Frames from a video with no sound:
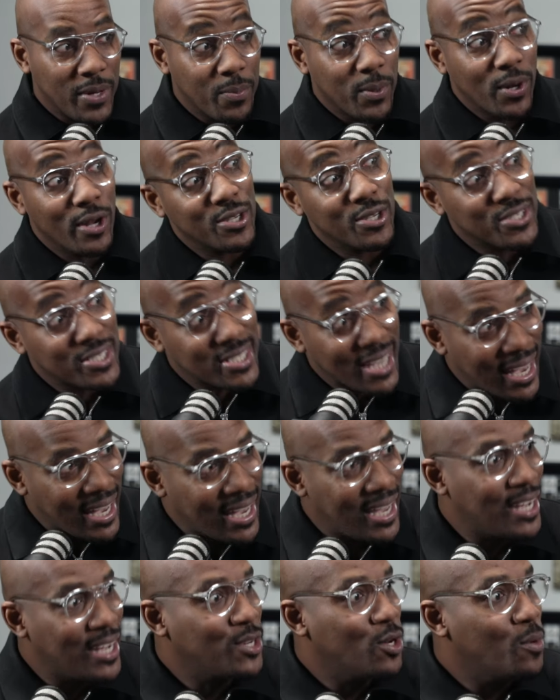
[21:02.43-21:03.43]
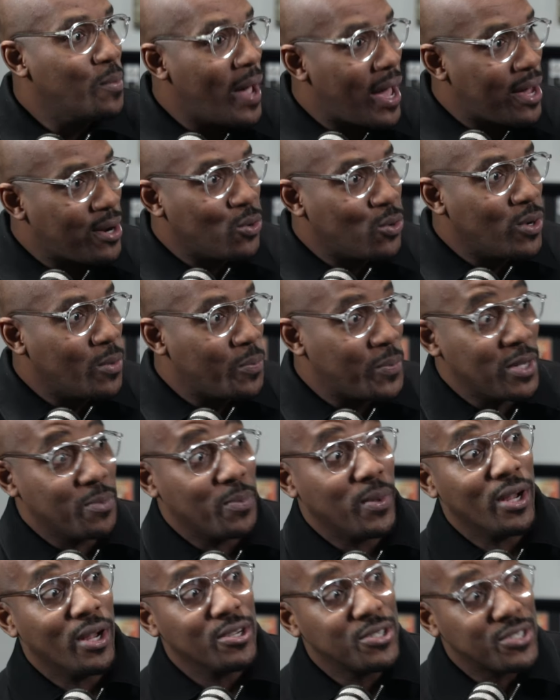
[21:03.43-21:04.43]
people are saying, no matter what
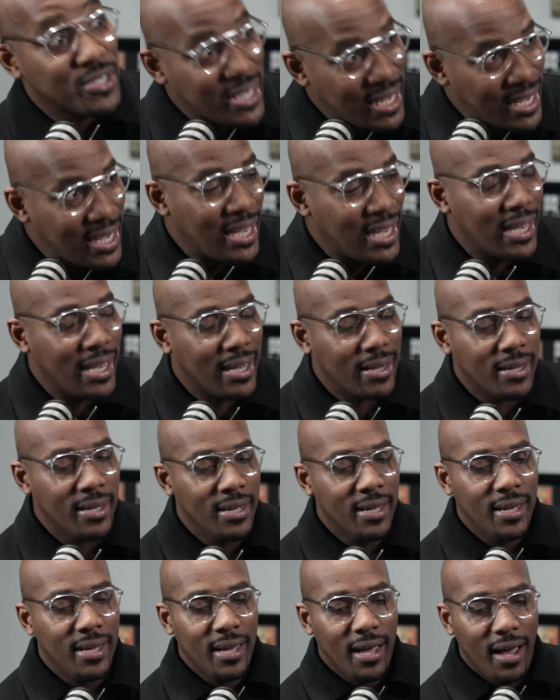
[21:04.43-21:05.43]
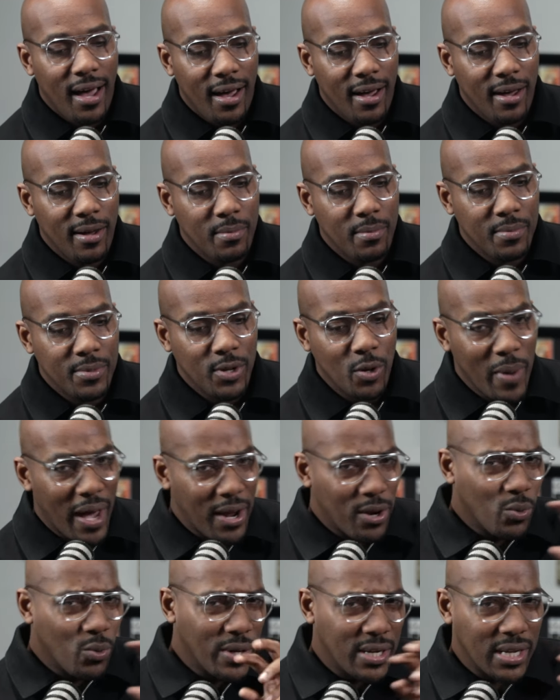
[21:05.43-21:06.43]
people are seeing, no
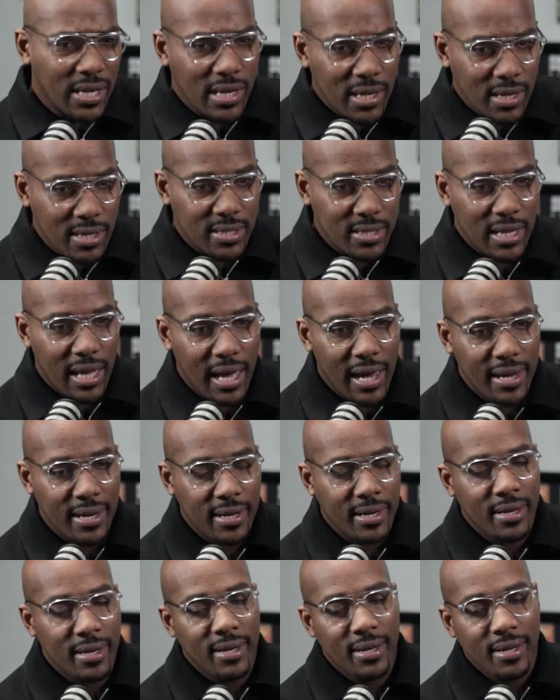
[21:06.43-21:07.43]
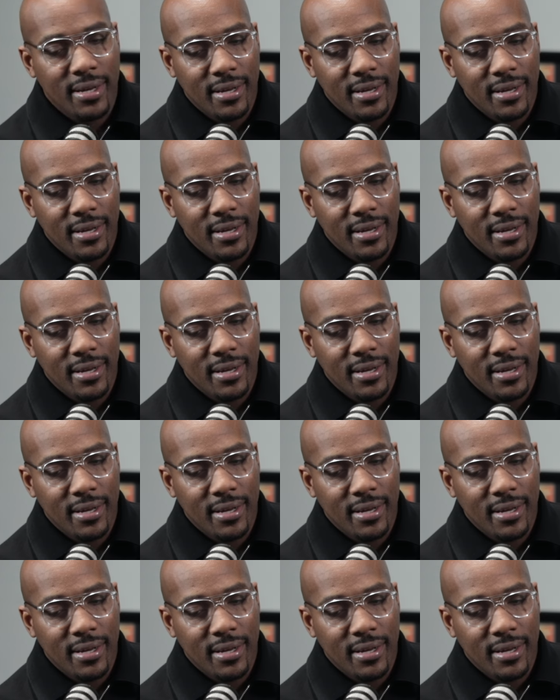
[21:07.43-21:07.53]
matter what it looks like,